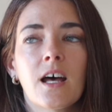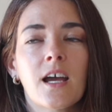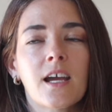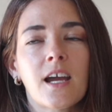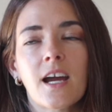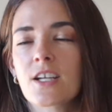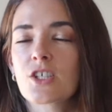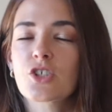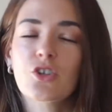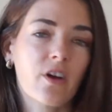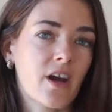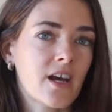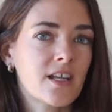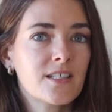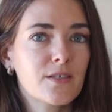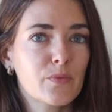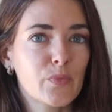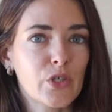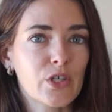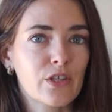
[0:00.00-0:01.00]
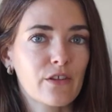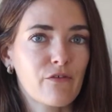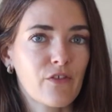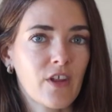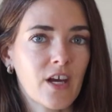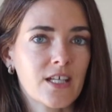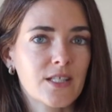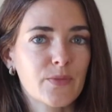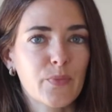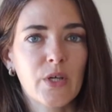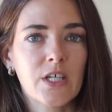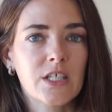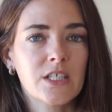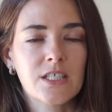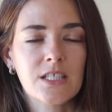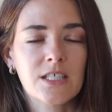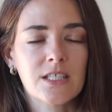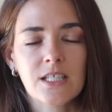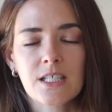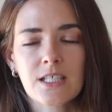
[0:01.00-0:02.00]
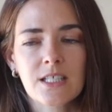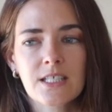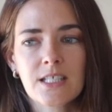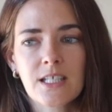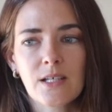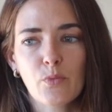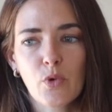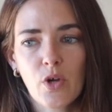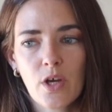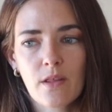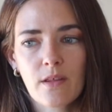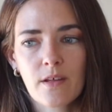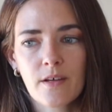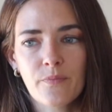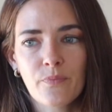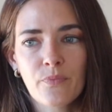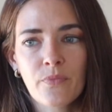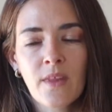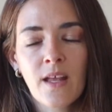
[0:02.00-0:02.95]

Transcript: like, I tried to book the flights, but it just didn't seem worth it.